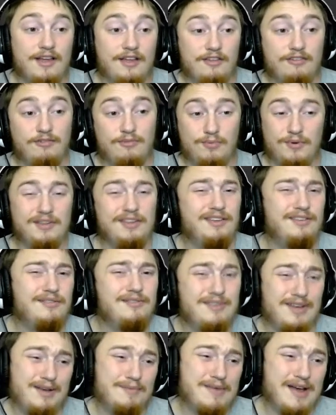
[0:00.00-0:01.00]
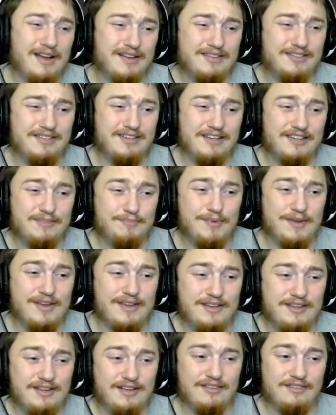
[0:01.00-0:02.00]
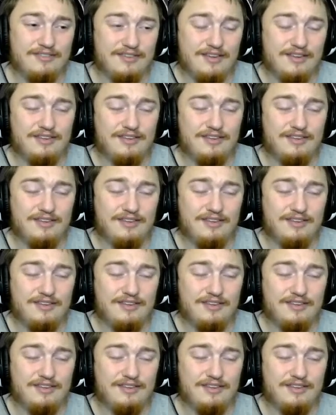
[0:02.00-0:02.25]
You really do need max tick speed because